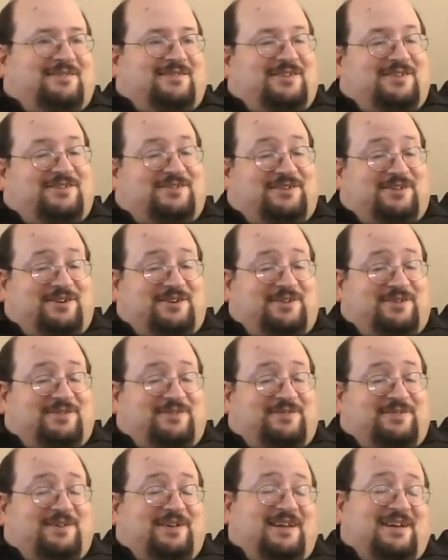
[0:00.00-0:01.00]

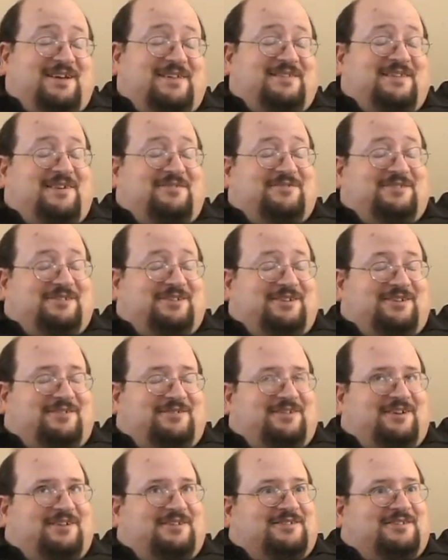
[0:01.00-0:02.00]
So, yeah, that was
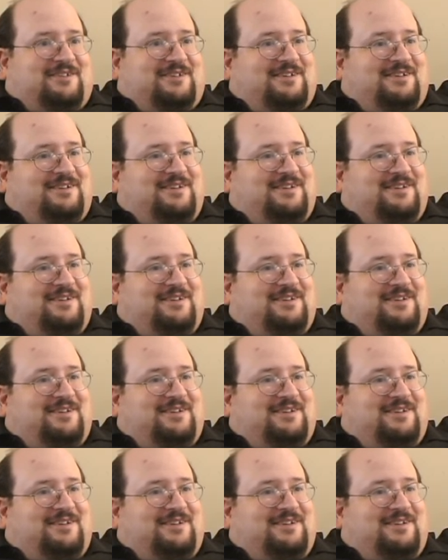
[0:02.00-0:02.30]
interesting.